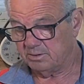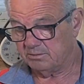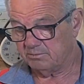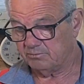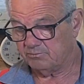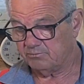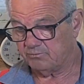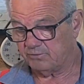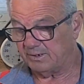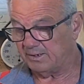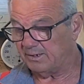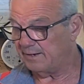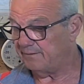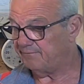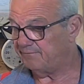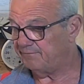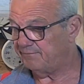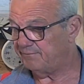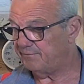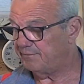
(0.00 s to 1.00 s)
create
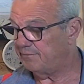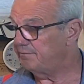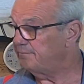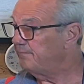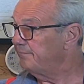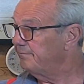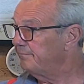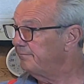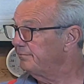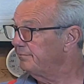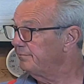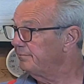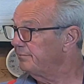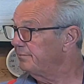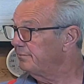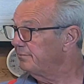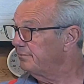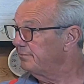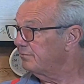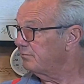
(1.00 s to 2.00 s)
life
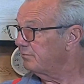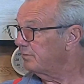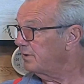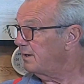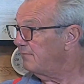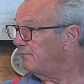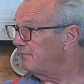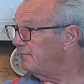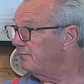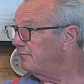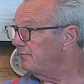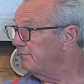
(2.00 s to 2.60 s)
through love.